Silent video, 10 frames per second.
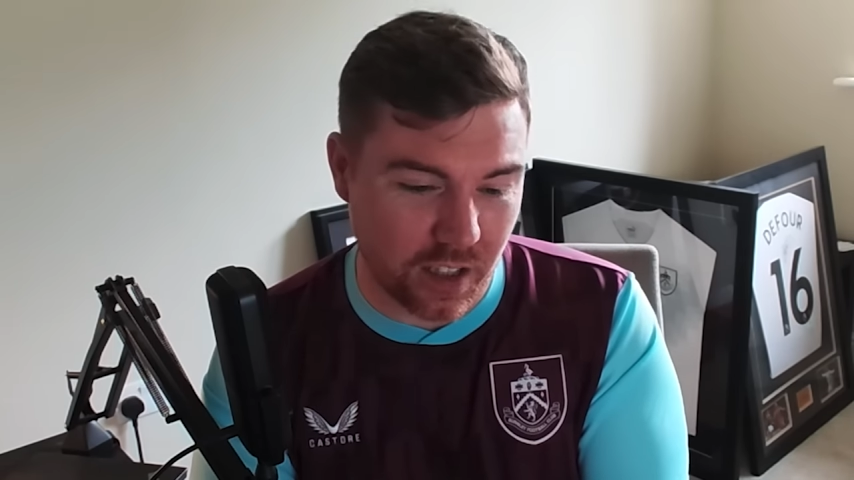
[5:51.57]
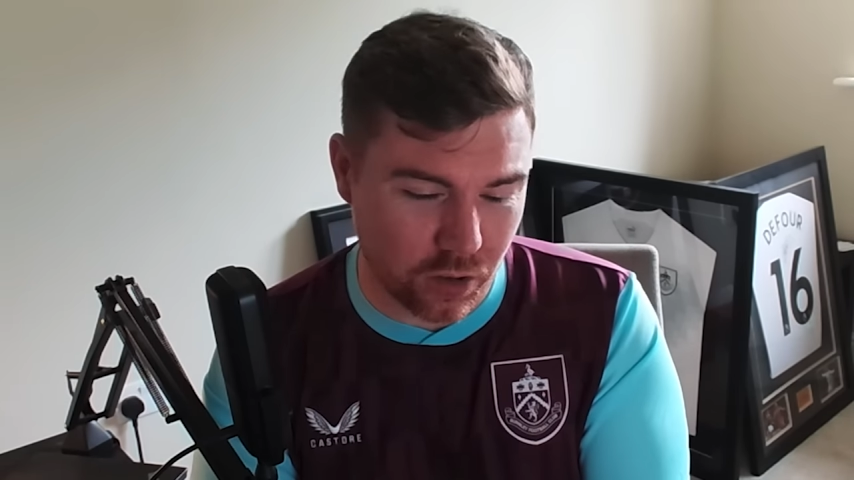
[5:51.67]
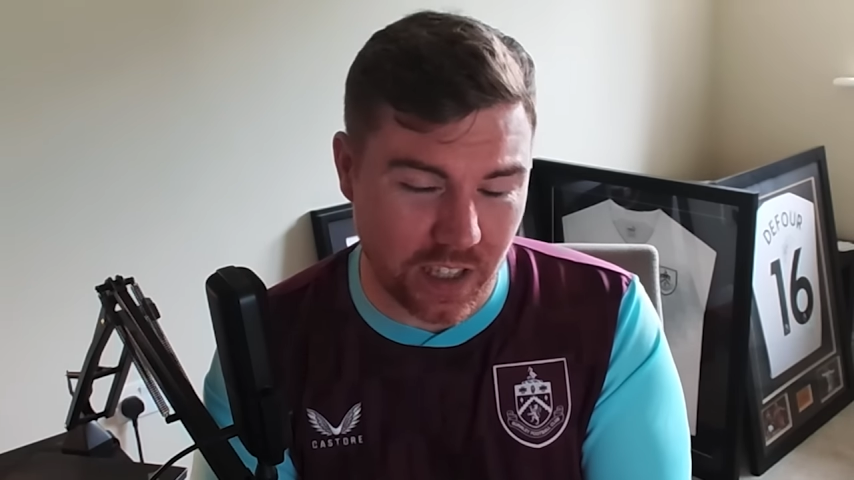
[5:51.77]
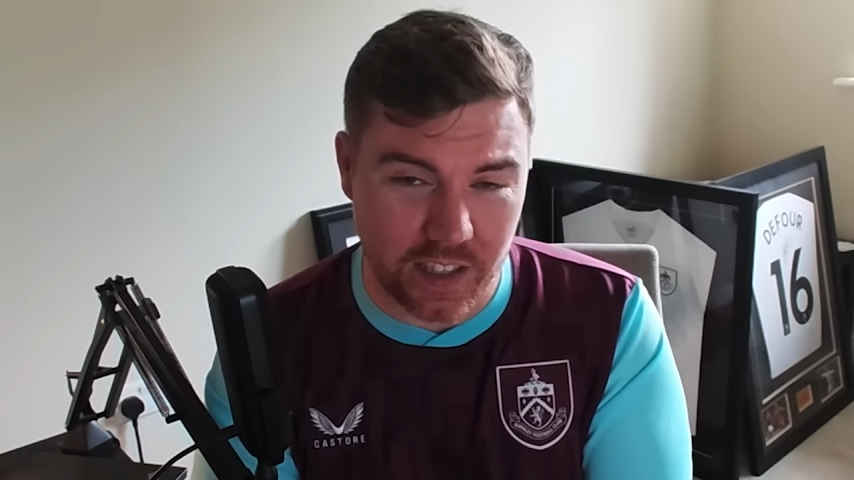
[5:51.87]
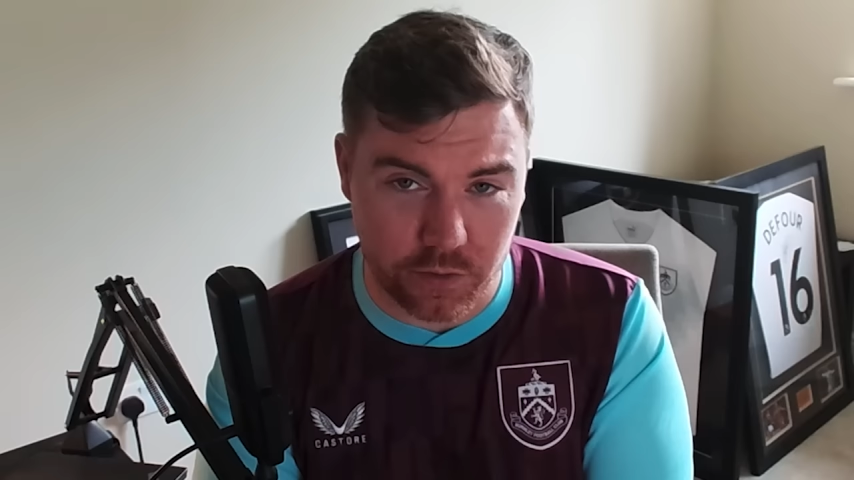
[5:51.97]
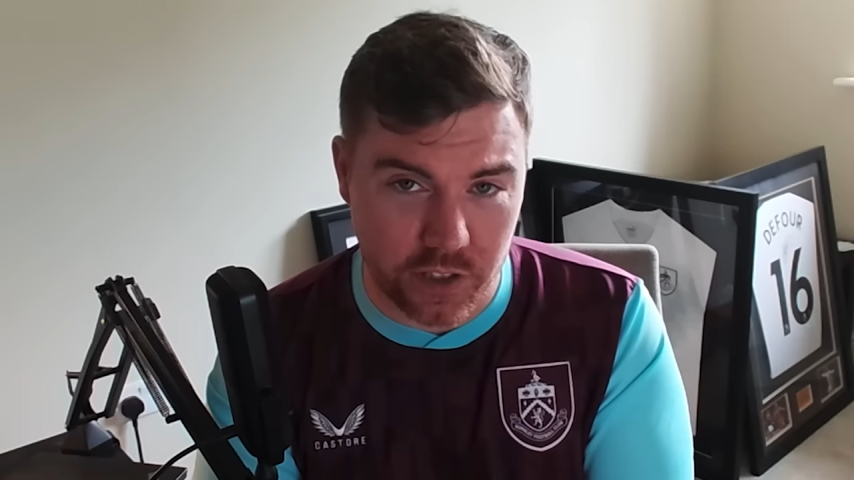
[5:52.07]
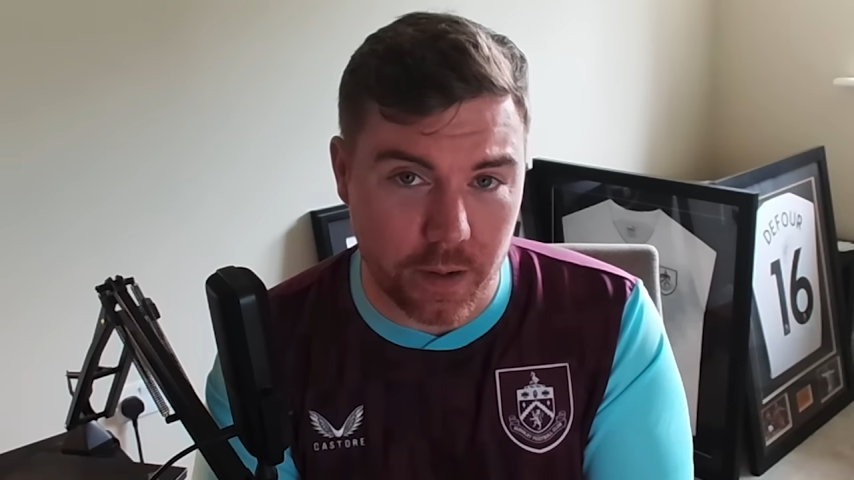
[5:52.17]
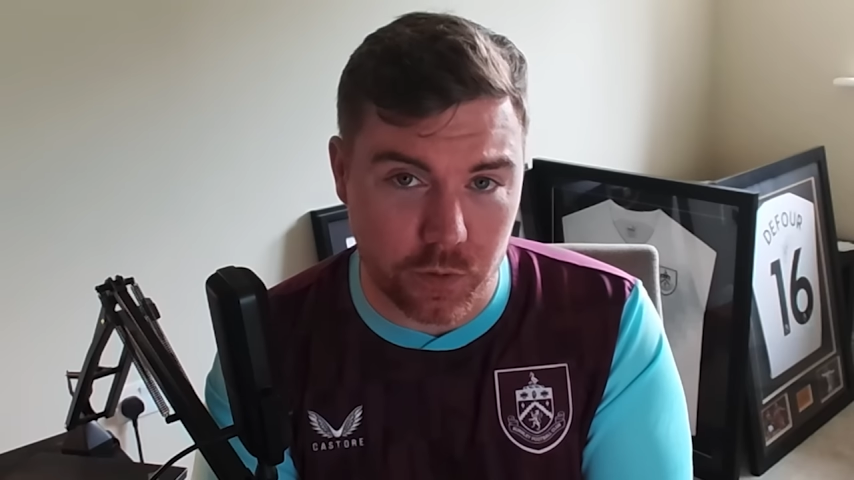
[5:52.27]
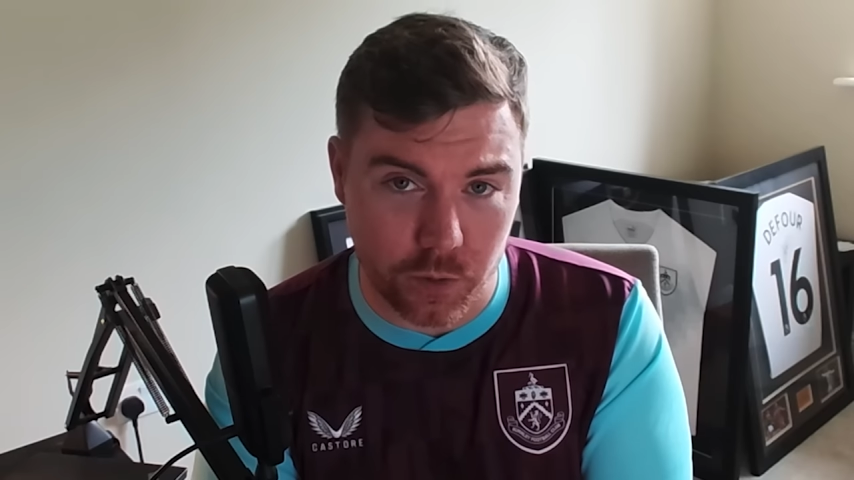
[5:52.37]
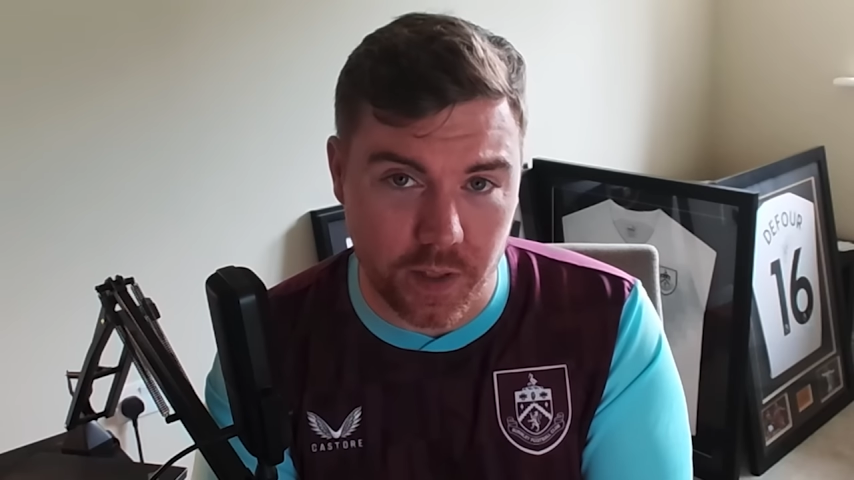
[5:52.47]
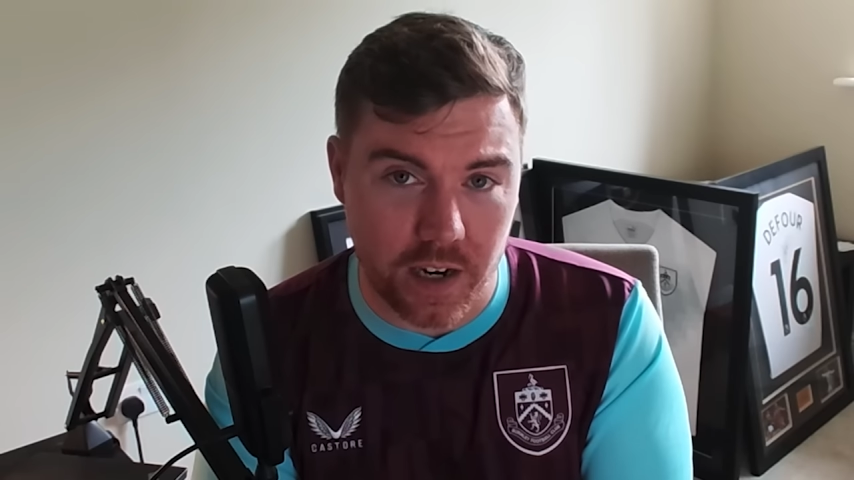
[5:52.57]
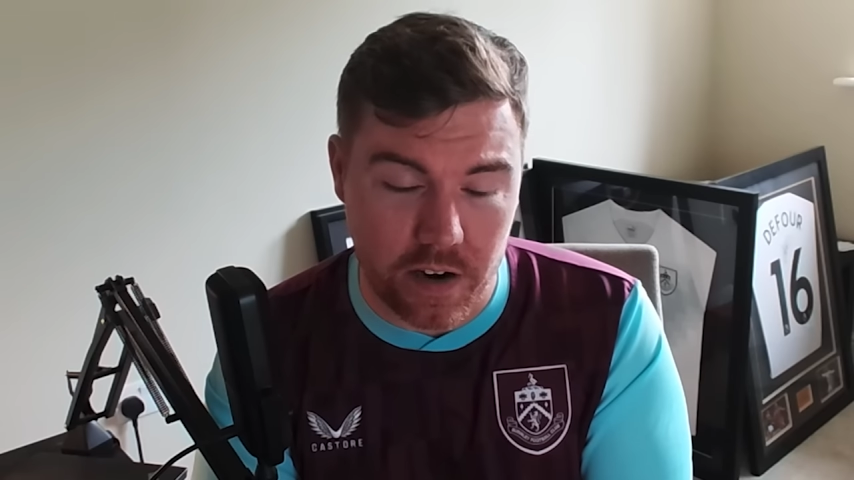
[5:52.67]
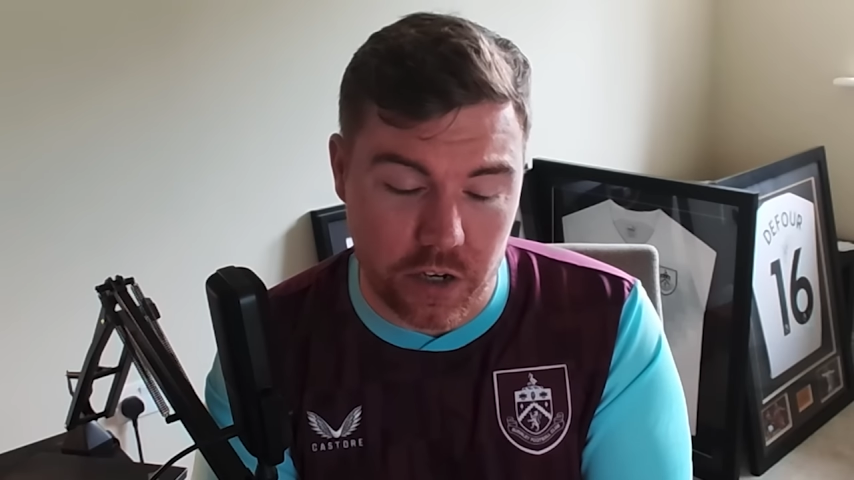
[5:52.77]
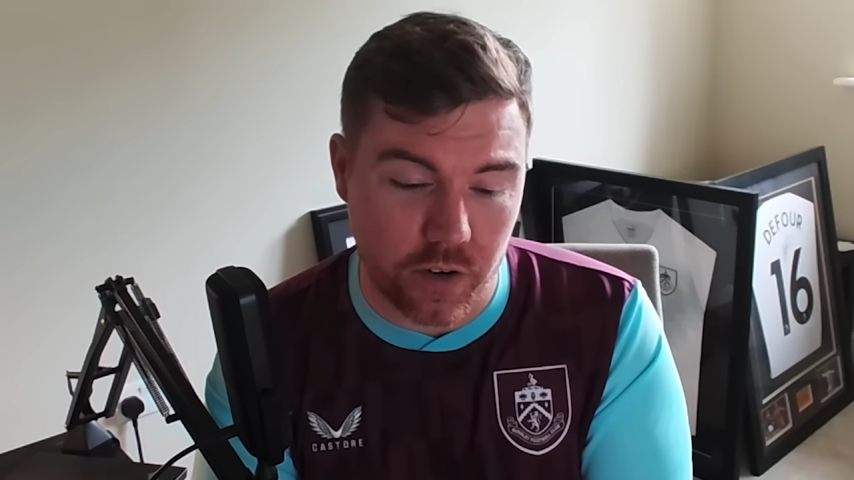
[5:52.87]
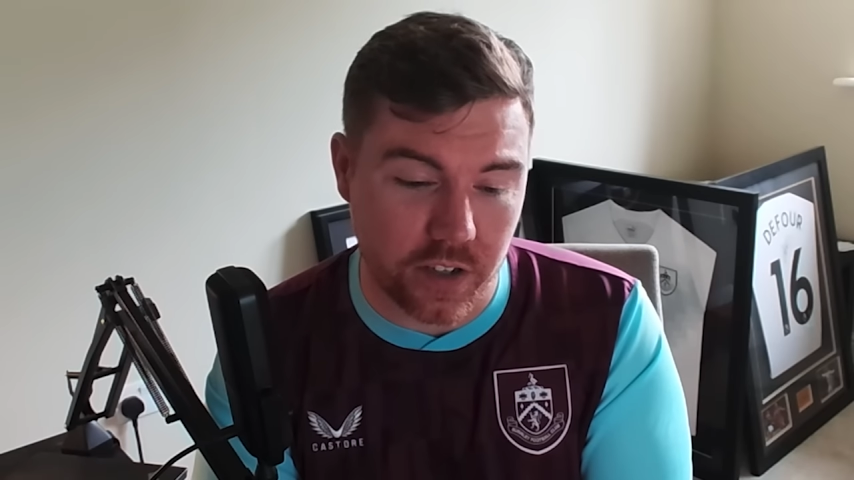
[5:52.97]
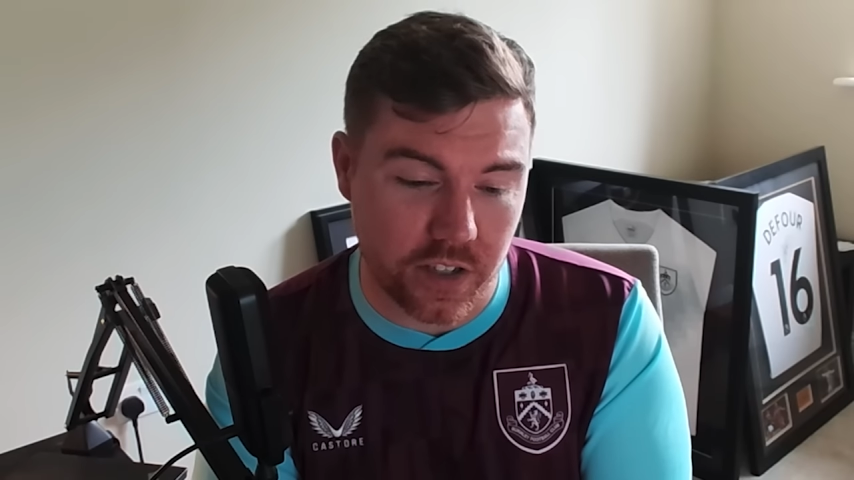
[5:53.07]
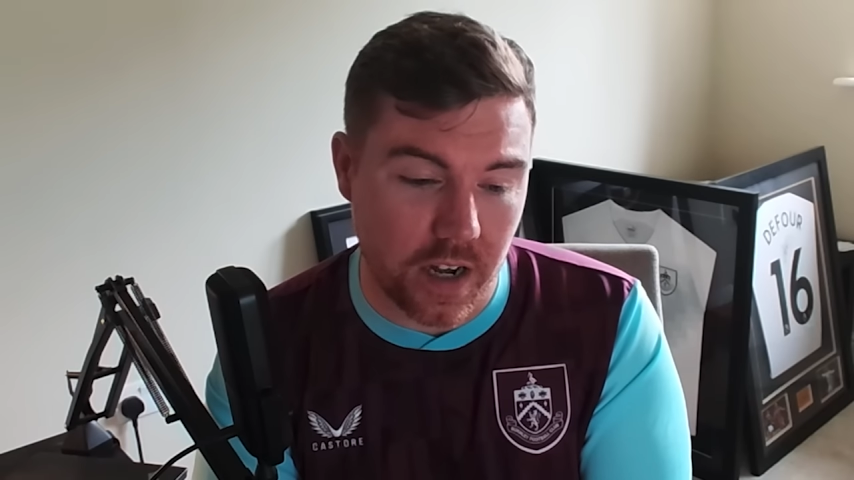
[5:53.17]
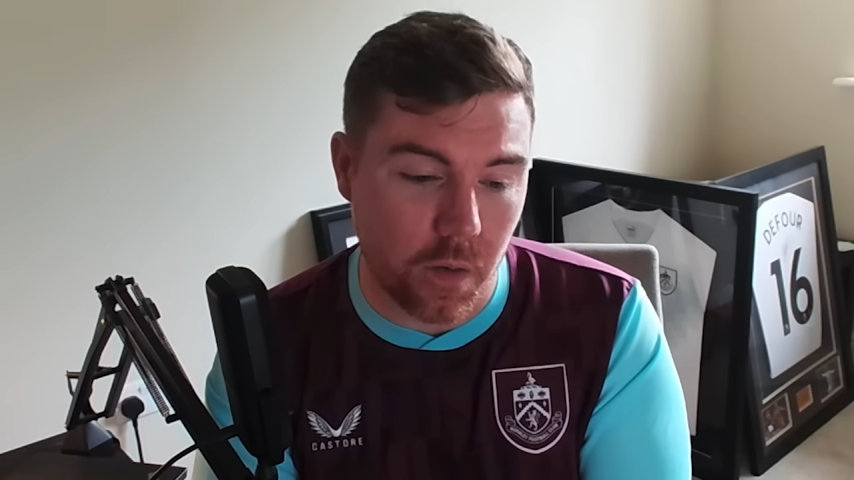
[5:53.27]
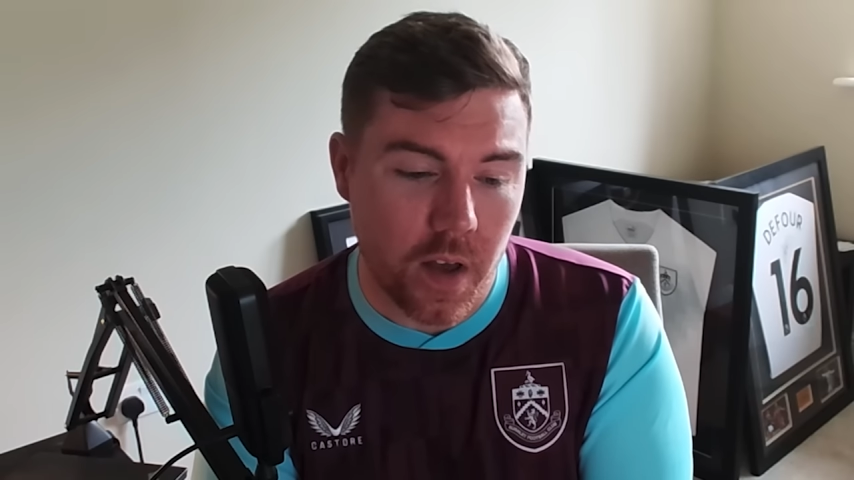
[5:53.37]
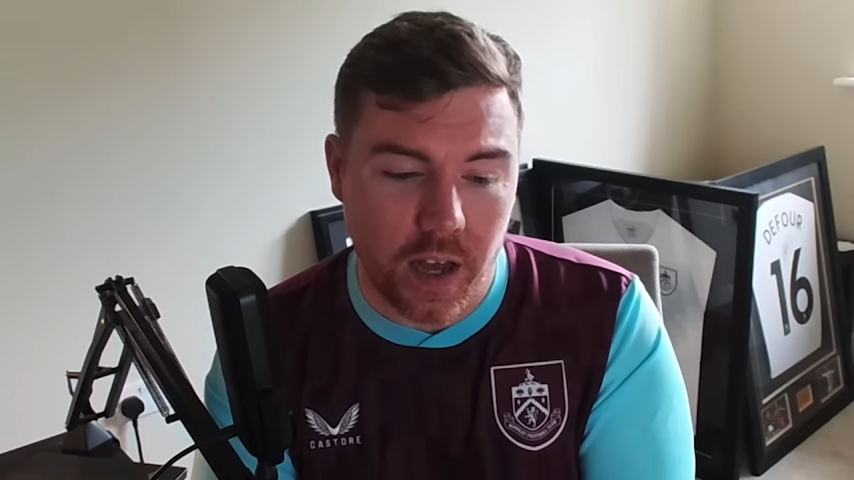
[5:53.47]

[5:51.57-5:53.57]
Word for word: it looks like they've stepped up their interest now.